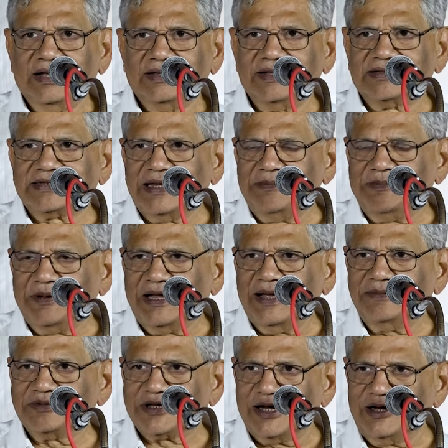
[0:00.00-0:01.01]
The
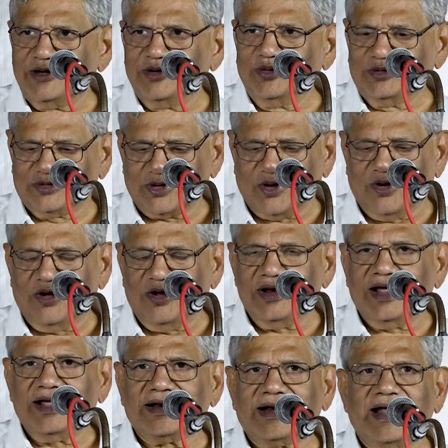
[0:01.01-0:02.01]
CPIM salutes
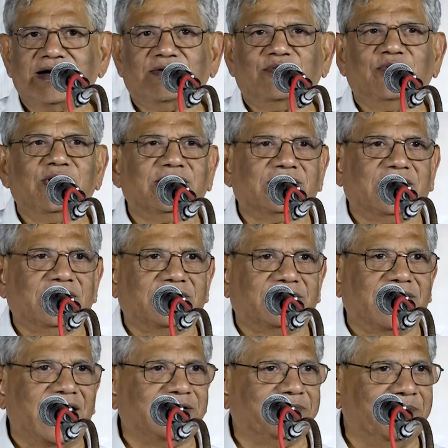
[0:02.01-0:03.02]
all our
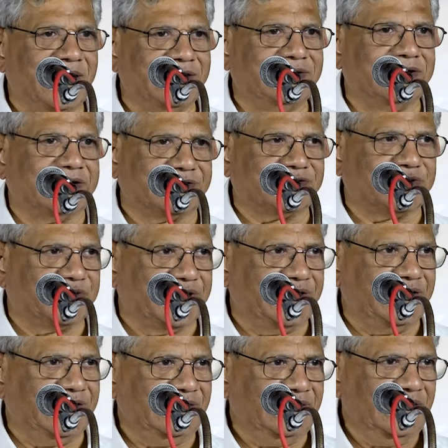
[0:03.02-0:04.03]
rat miners
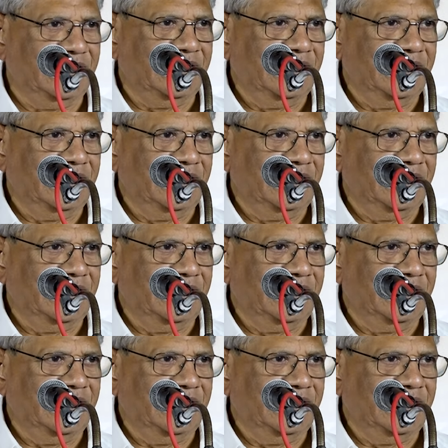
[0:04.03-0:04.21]
today